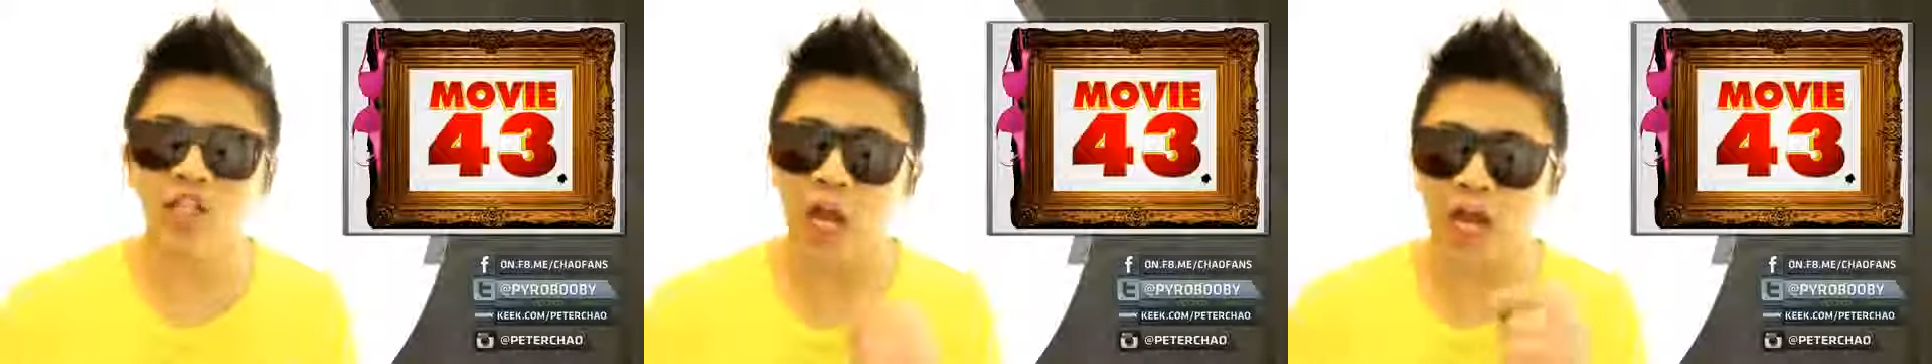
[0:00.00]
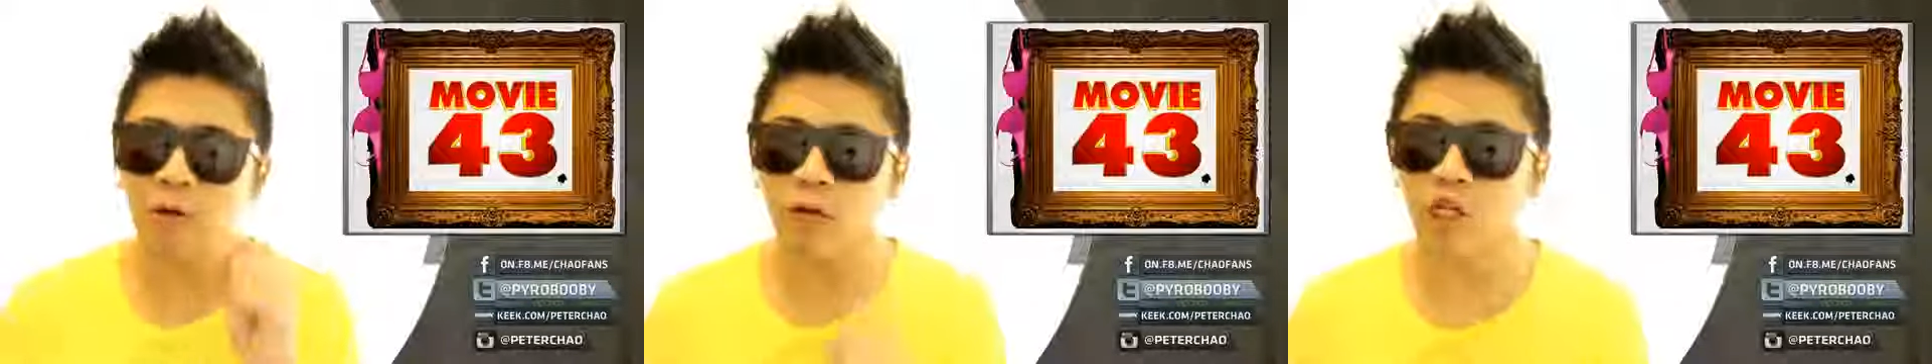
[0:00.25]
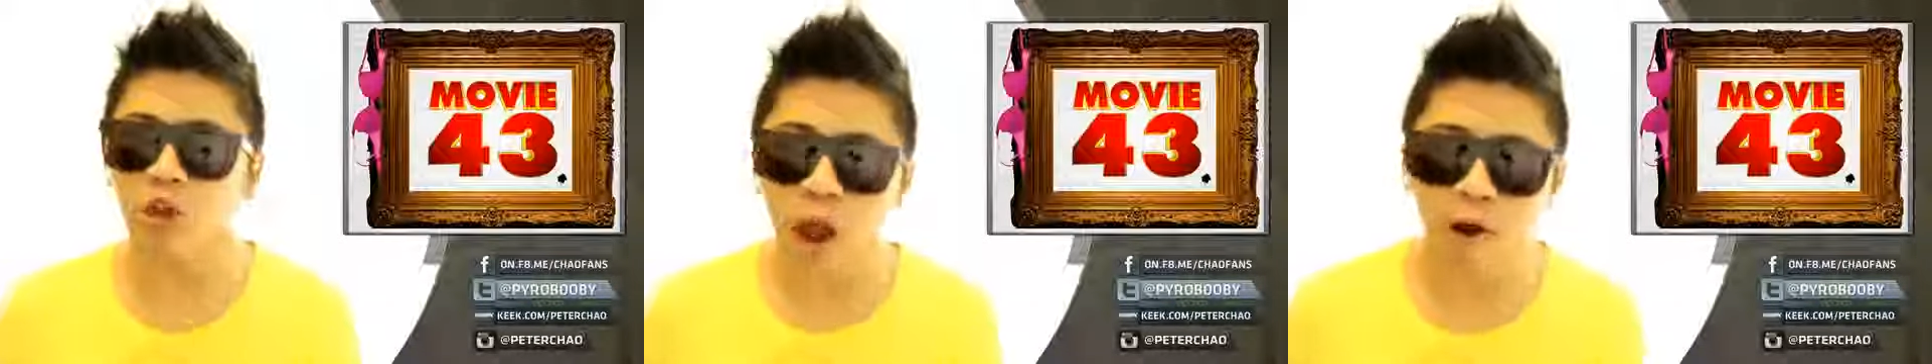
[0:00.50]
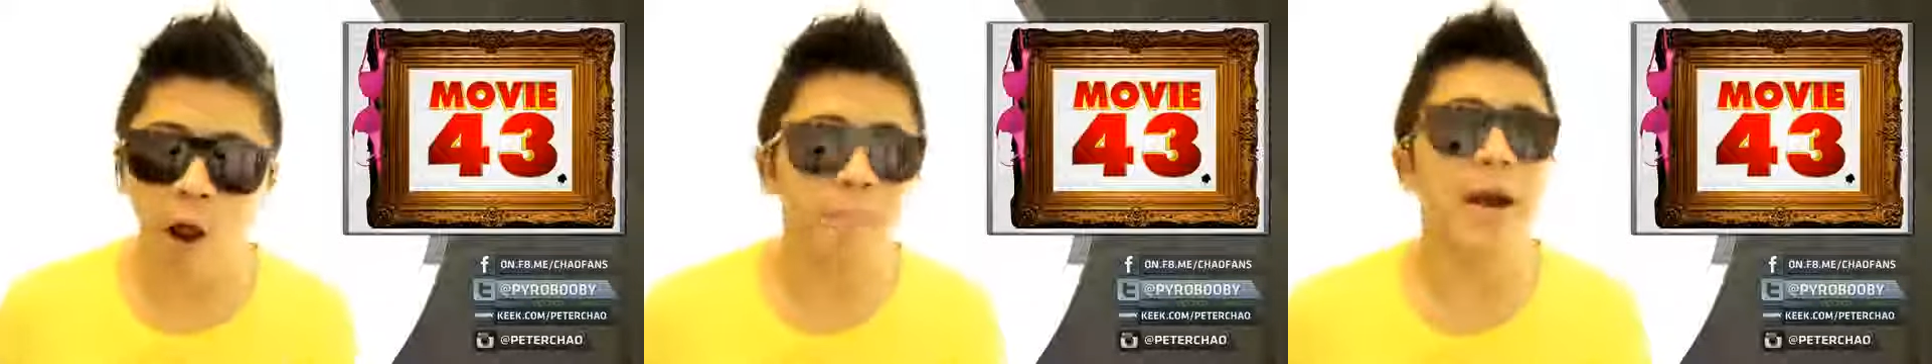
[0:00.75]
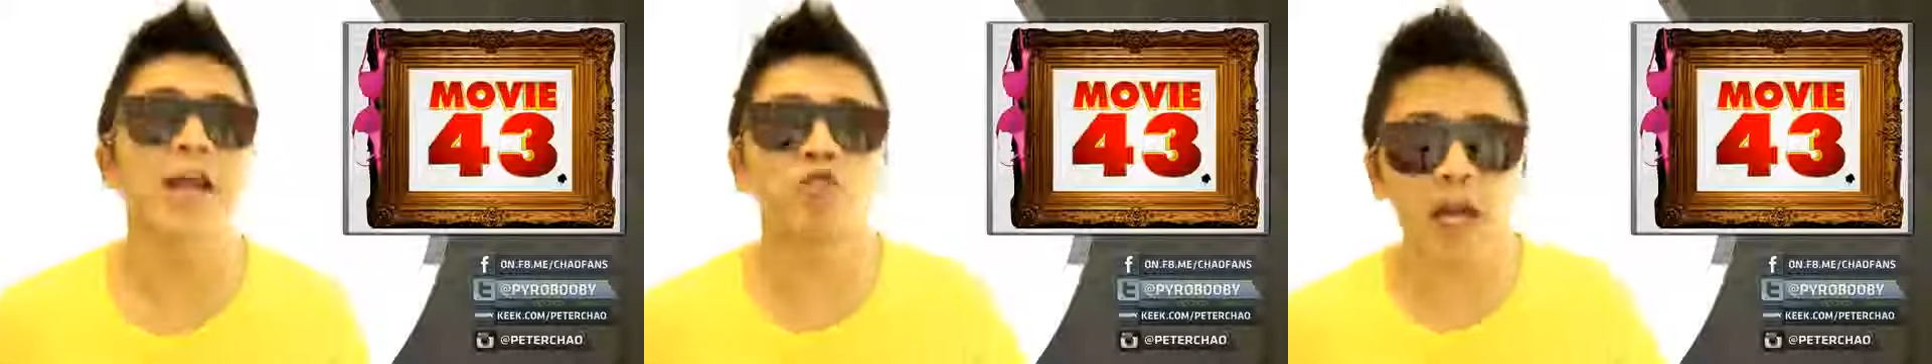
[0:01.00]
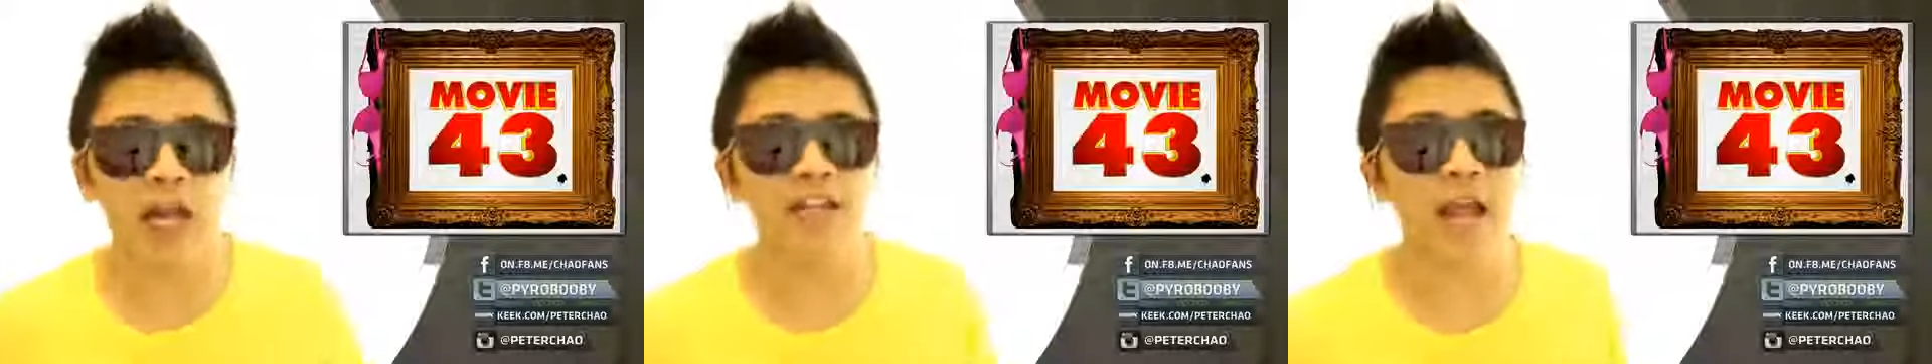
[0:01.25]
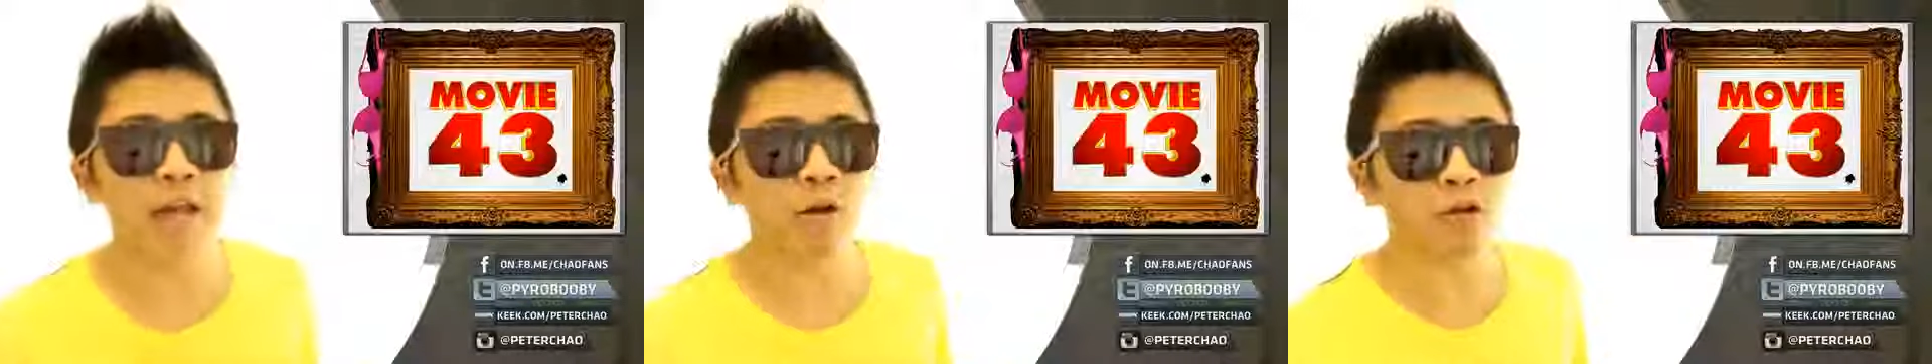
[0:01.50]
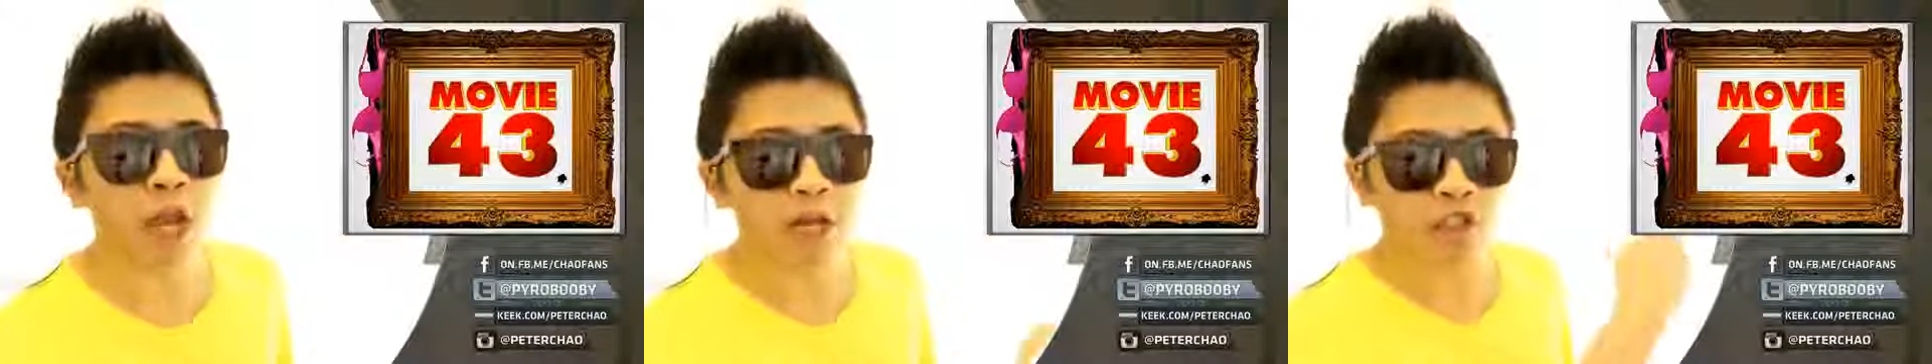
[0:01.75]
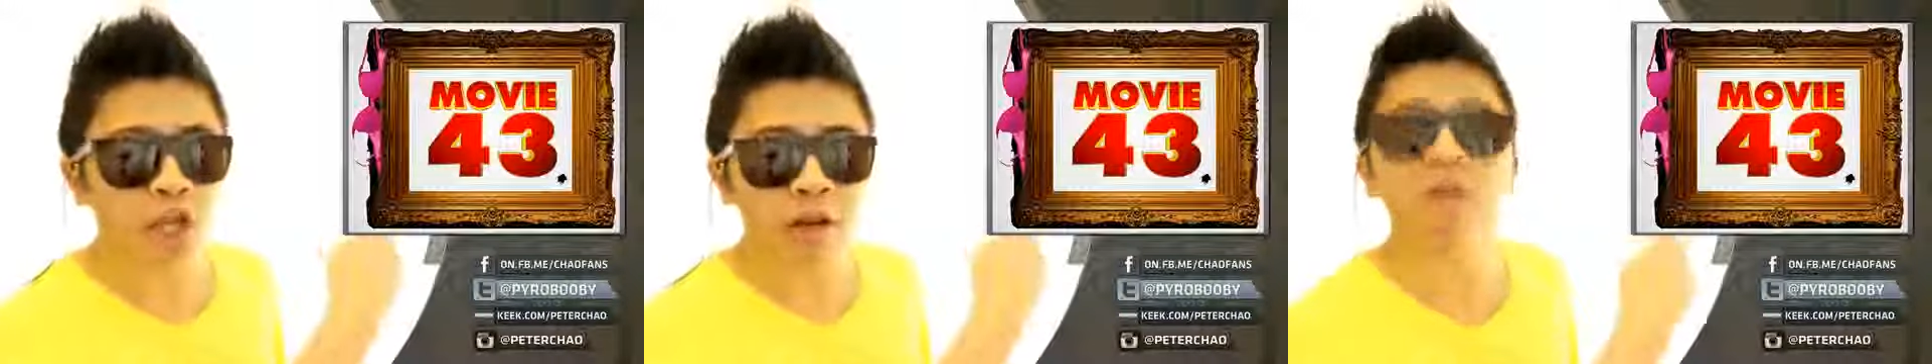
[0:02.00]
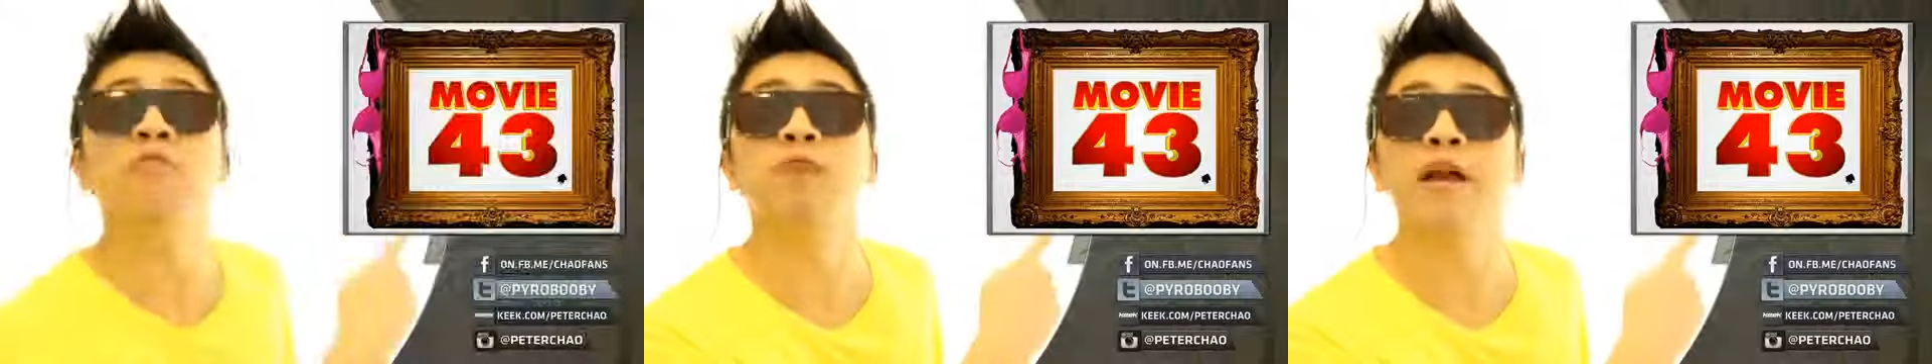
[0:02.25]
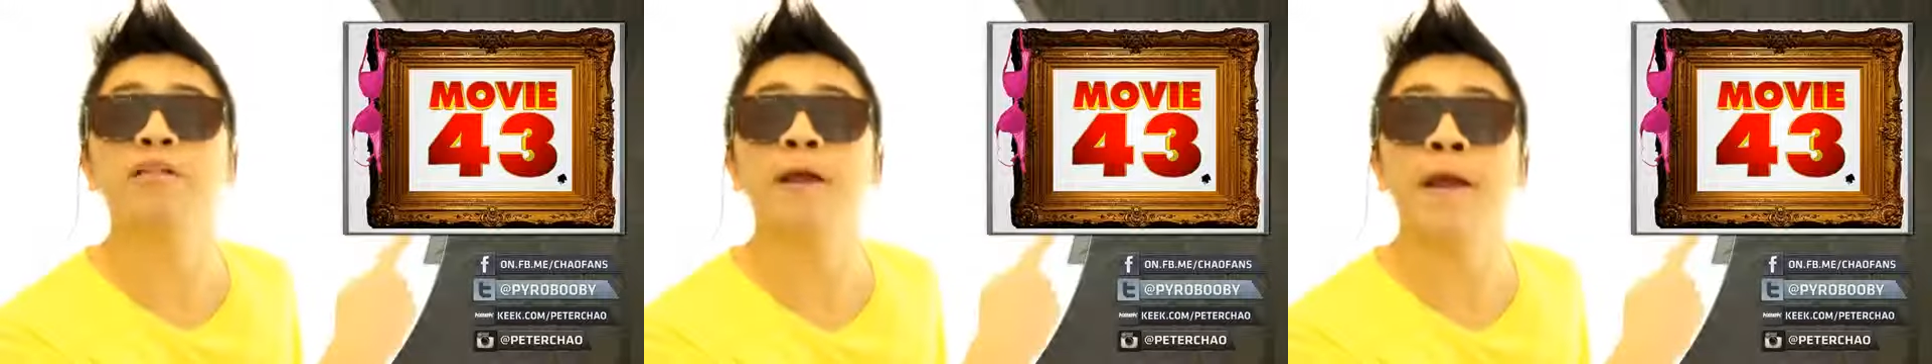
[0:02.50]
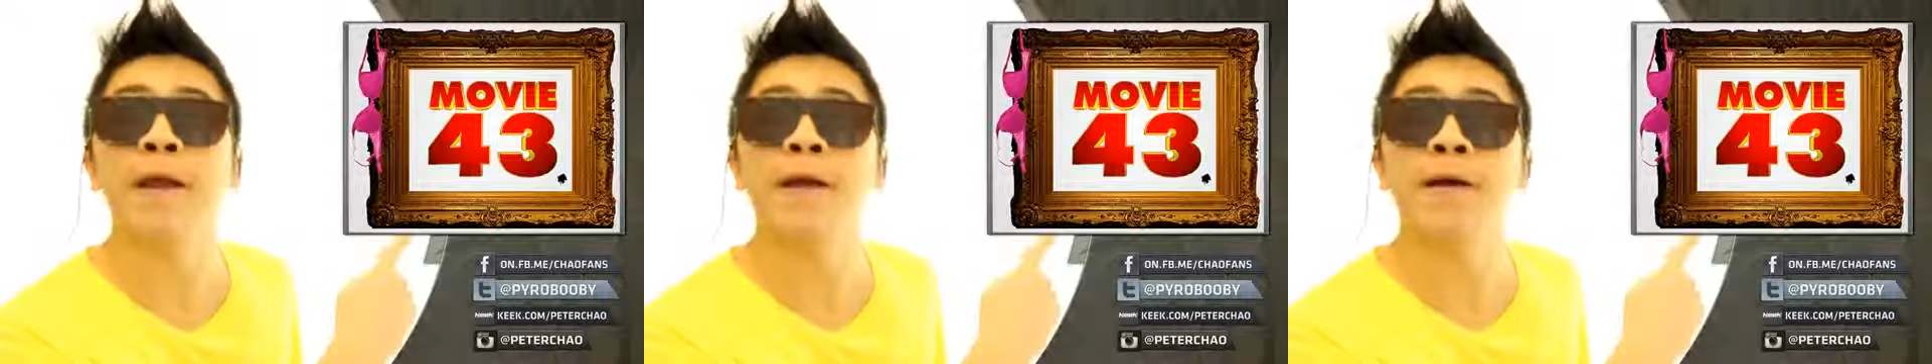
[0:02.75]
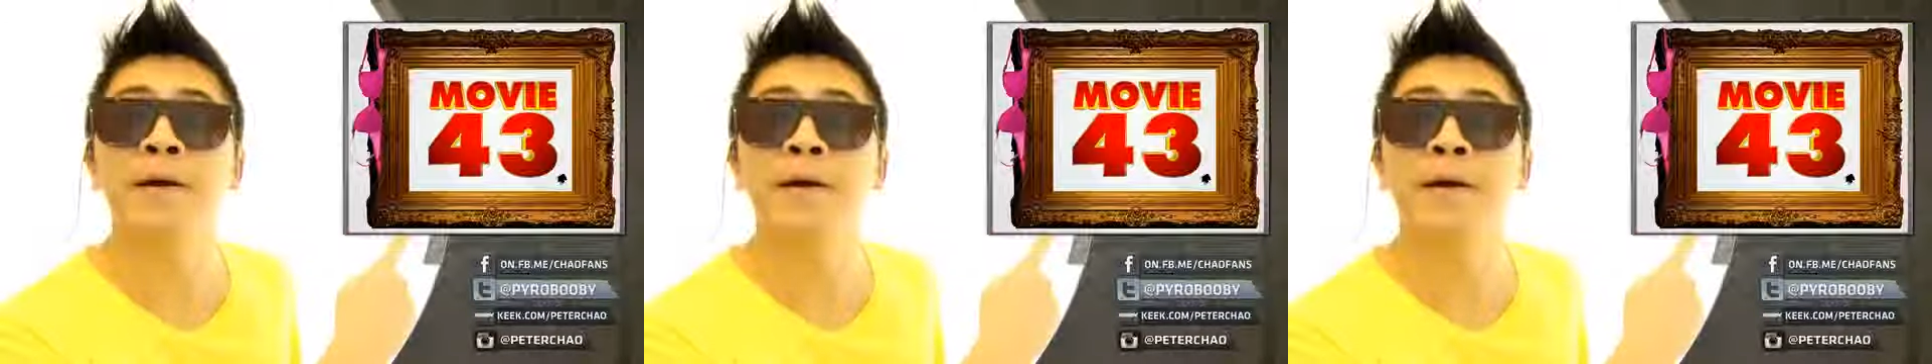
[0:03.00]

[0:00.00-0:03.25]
and check out the trailer by clicking the annotation right there.